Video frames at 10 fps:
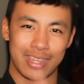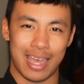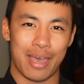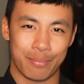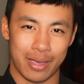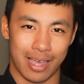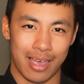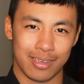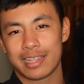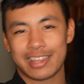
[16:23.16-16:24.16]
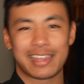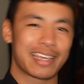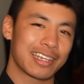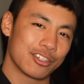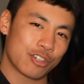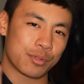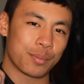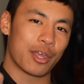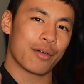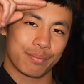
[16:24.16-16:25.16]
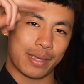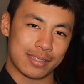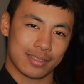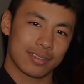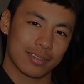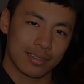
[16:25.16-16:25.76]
in there, my guy. Click the link in the description below. Peace.